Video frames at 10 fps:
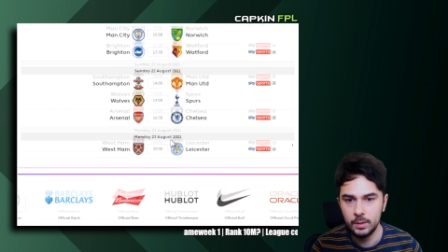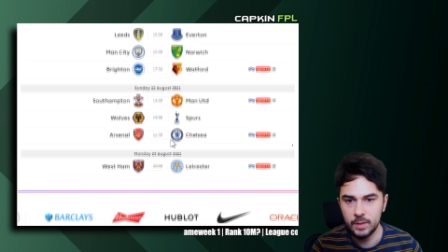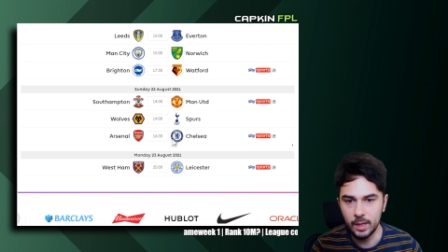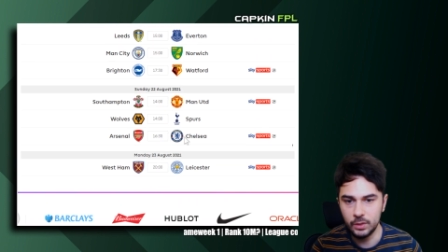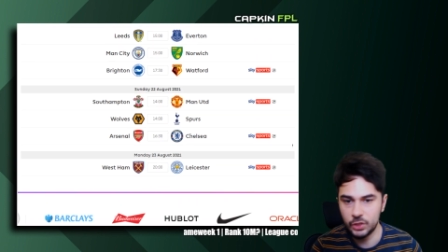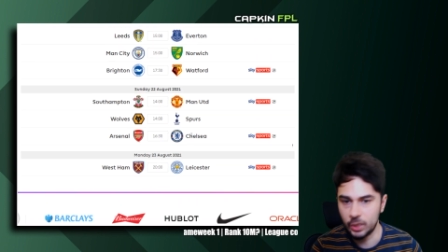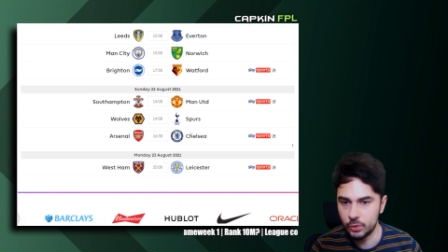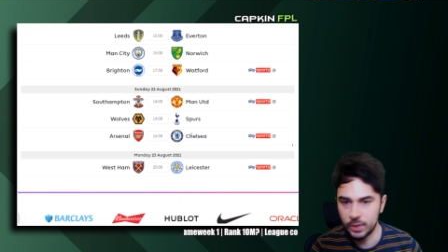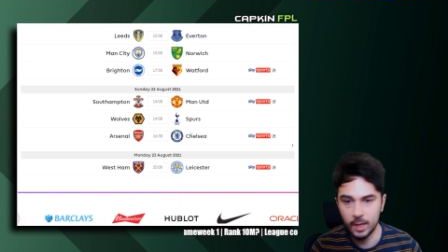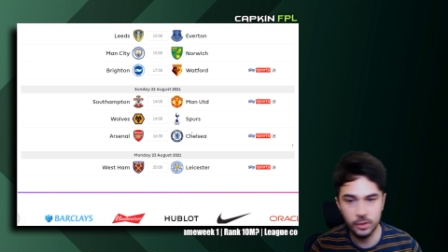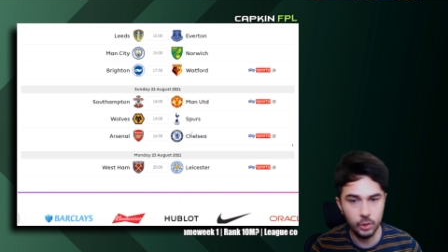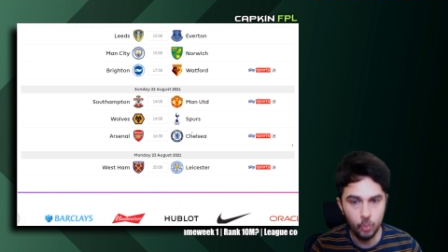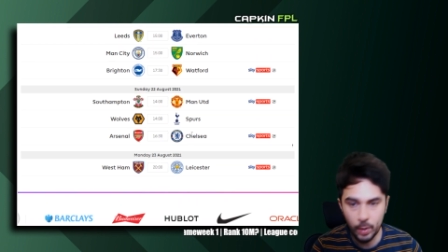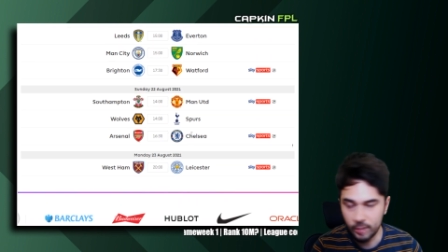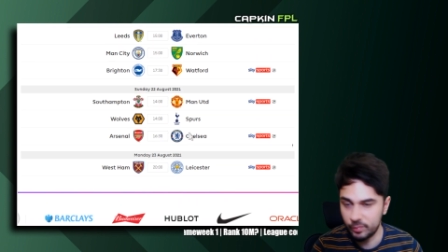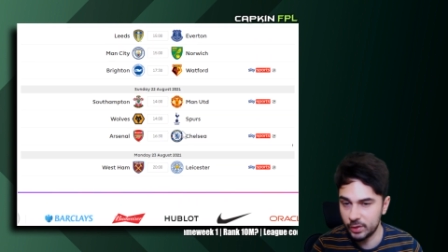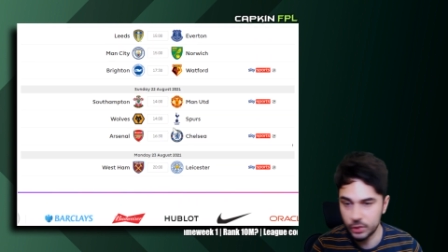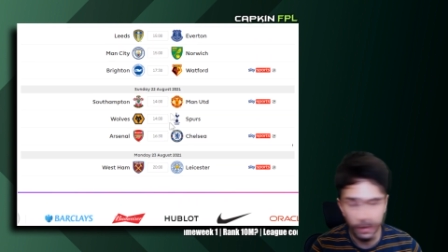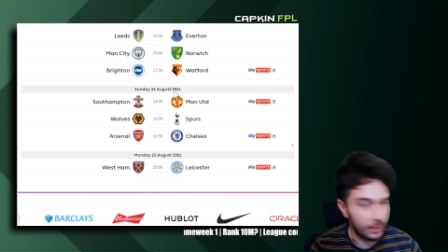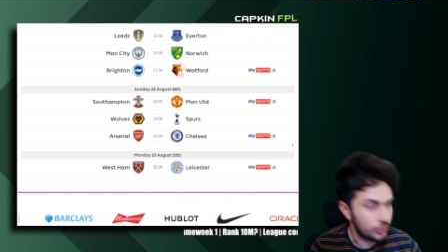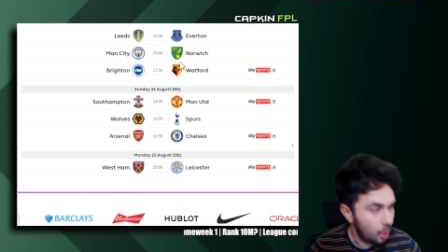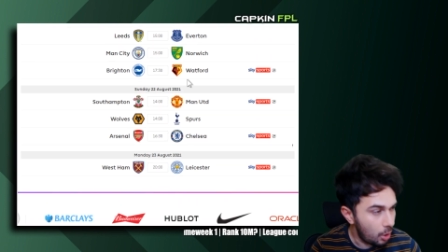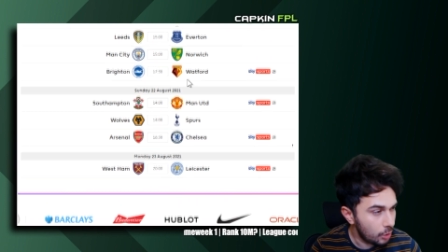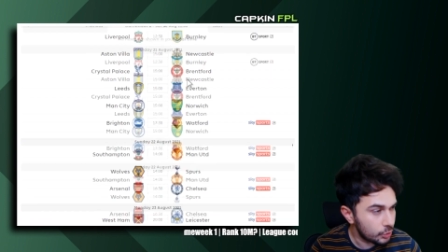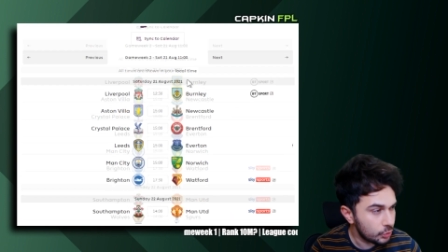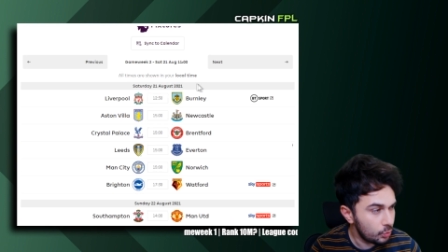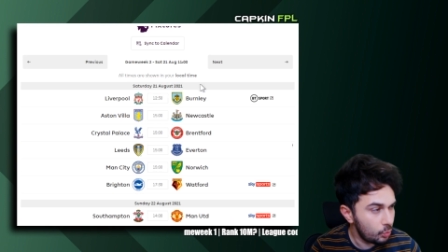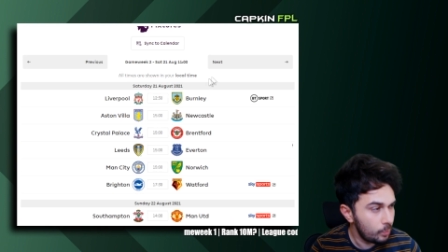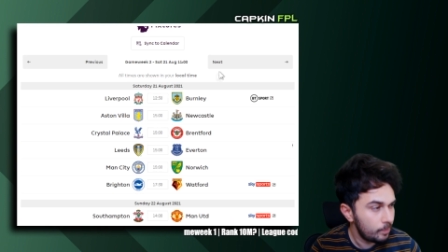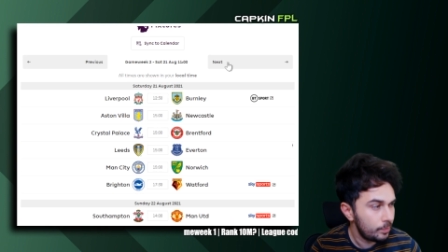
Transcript: Then Chelsea has an away fixture against Arsenal.